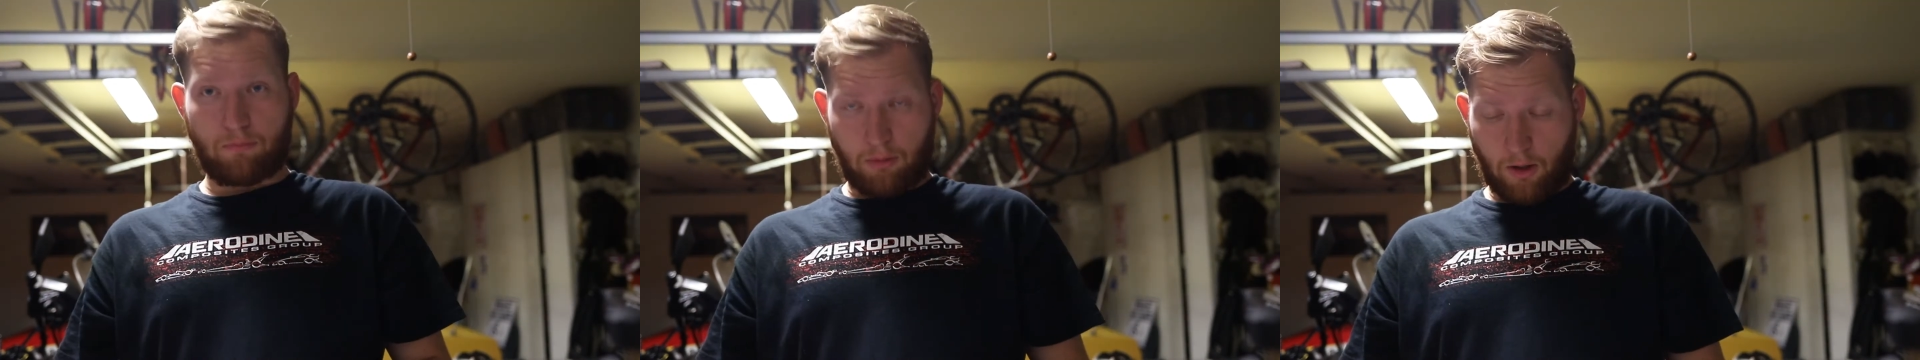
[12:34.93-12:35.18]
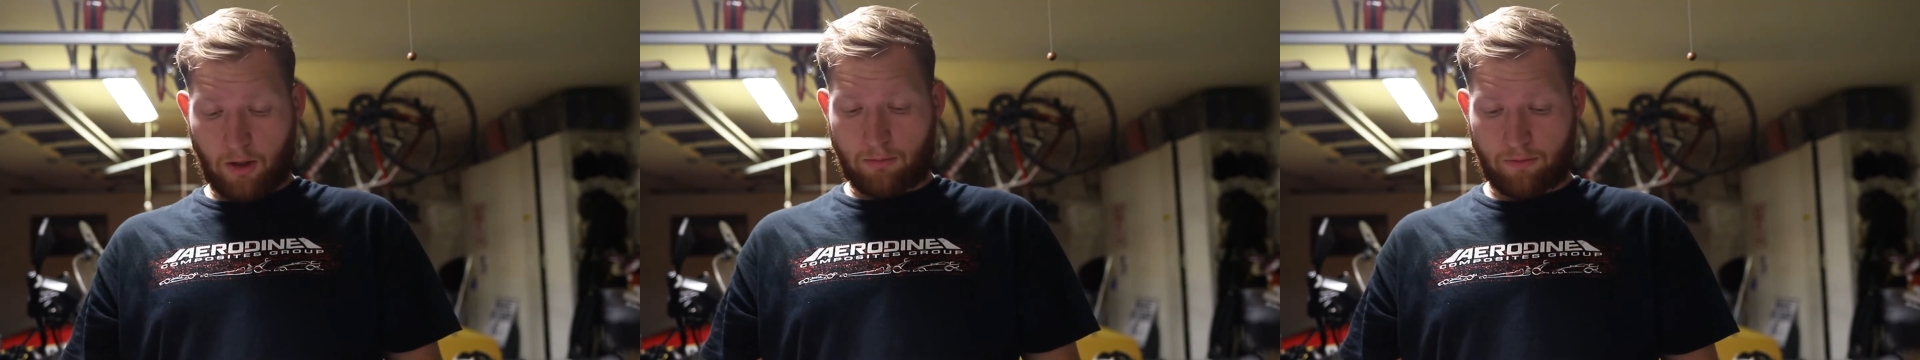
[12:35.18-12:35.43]

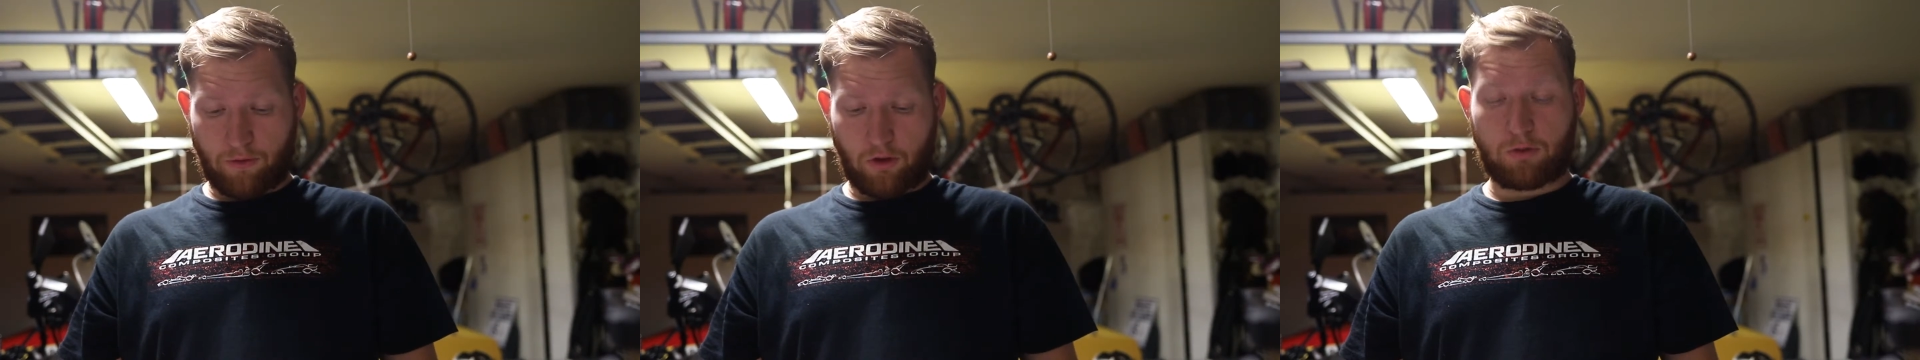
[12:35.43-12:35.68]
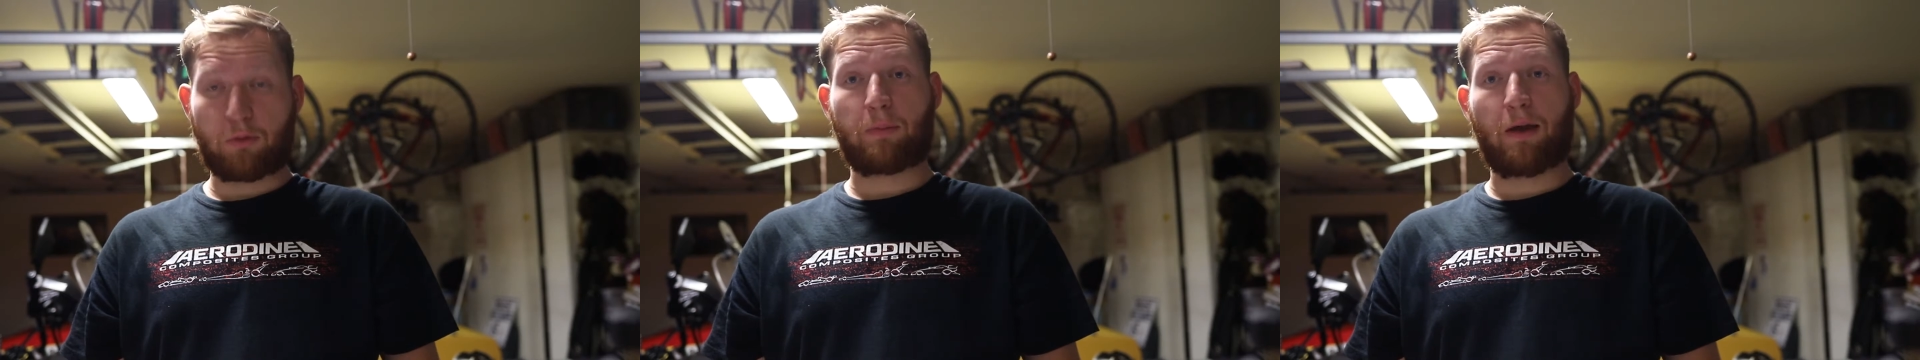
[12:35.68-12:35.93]
Part number for
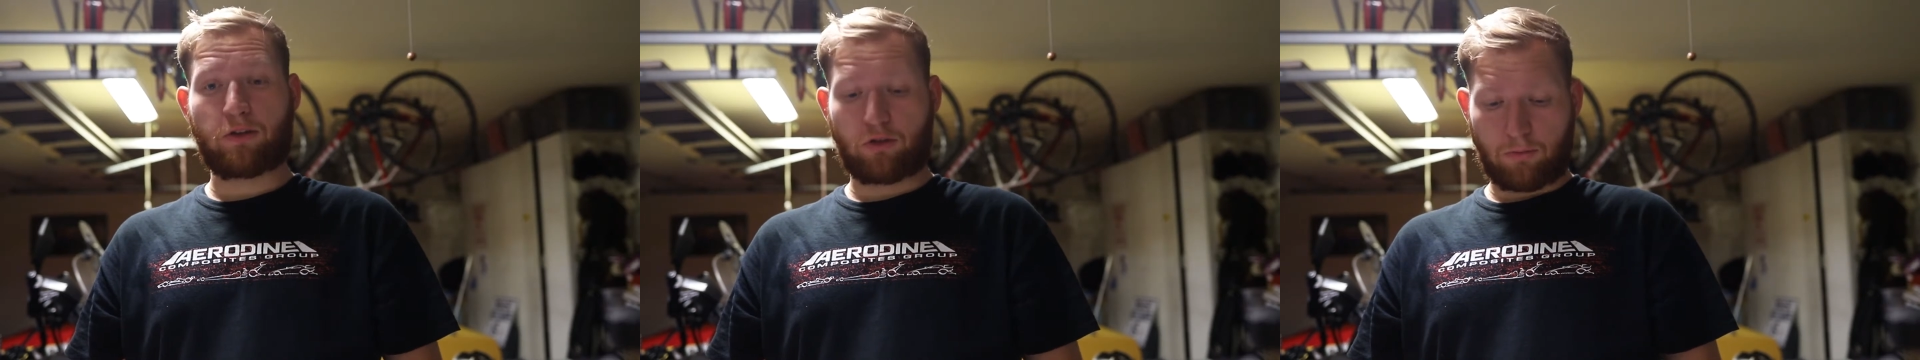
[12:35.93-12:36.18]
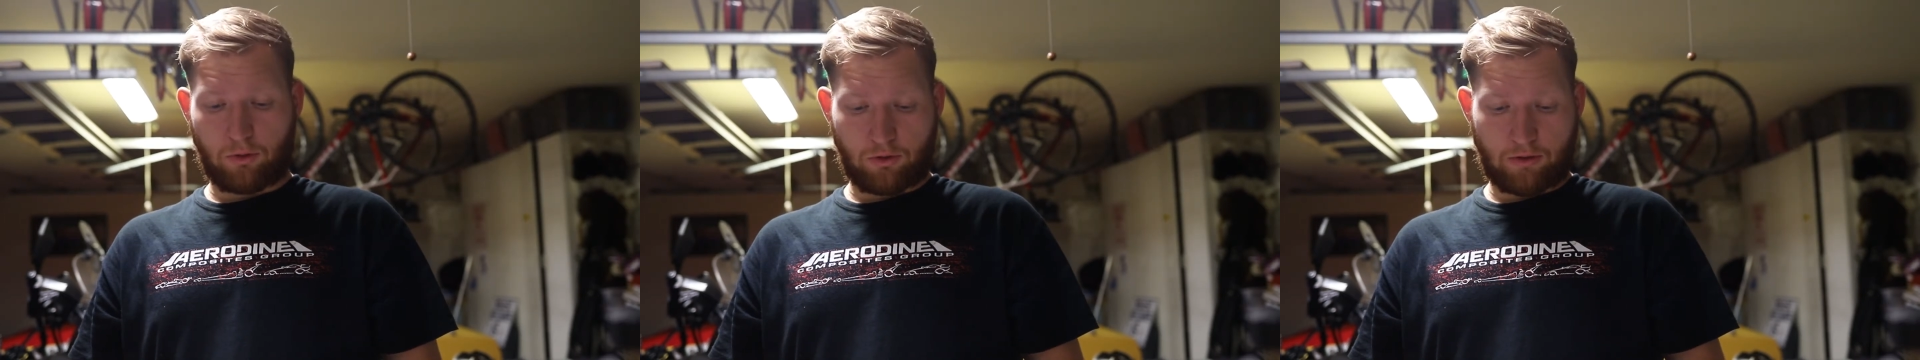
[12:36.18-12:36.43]
those
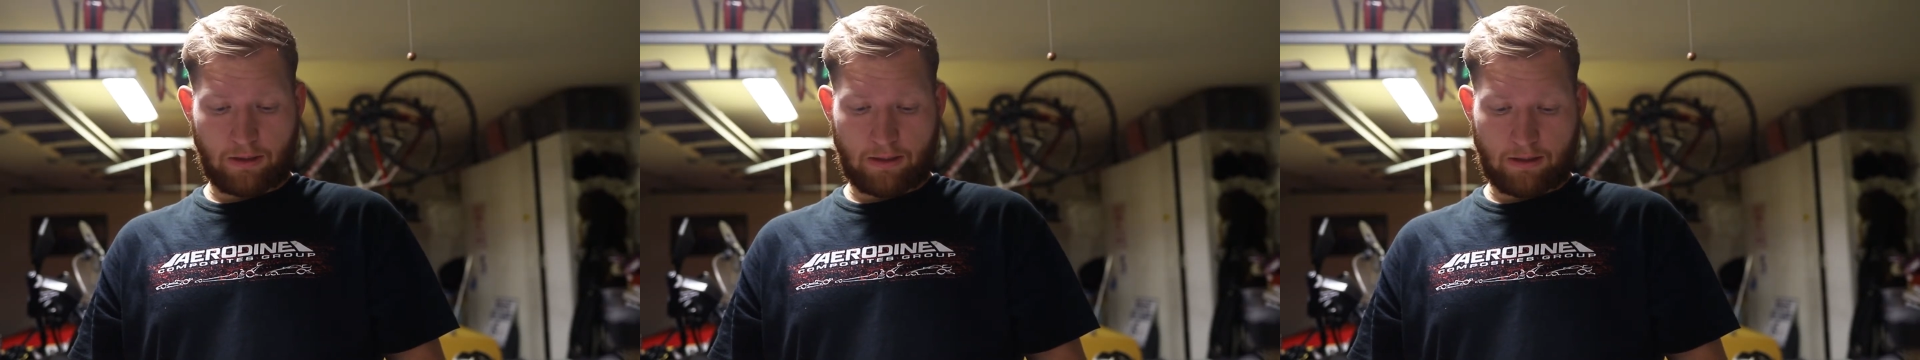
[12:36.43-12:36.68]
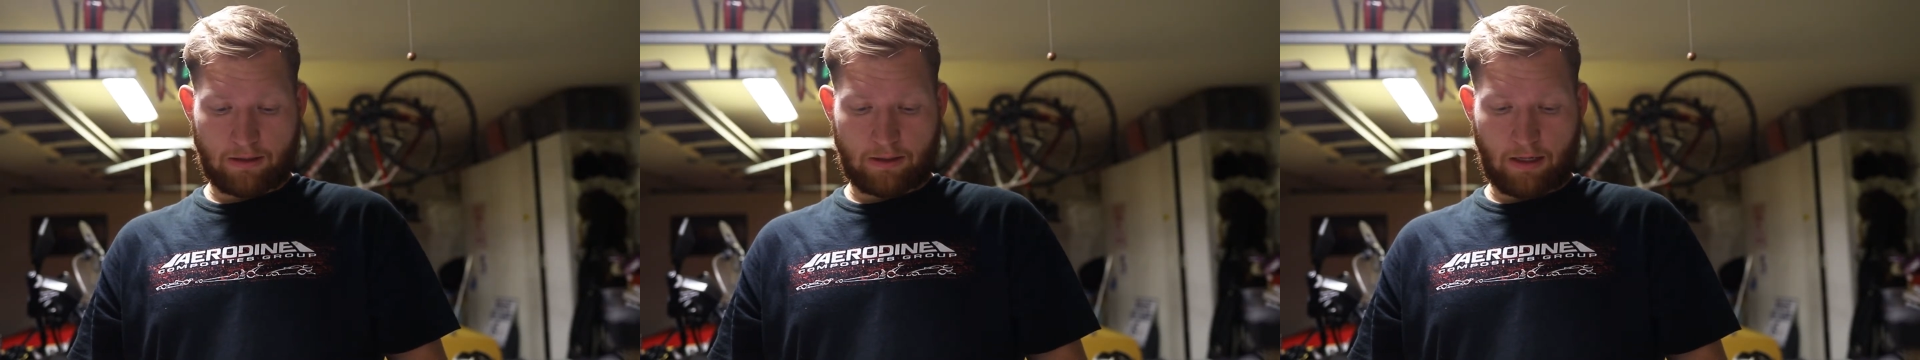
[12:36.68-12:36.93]
McMaster bolts is